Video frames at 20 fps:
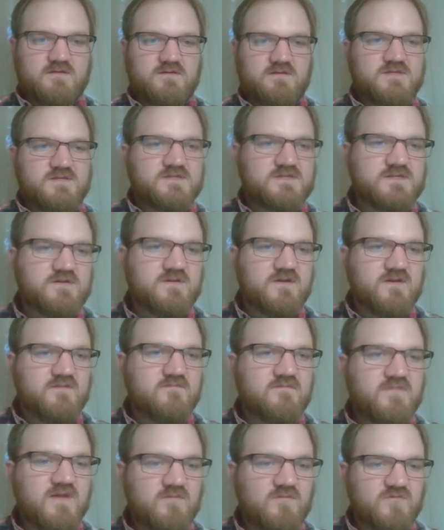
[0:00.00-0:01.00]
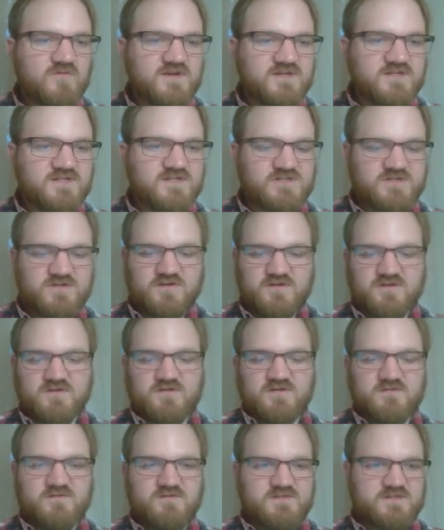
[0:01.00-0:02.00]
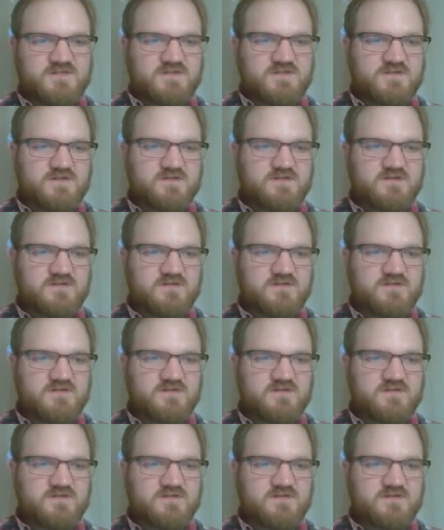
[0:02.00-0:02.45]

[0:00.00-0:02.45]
So if memory serves,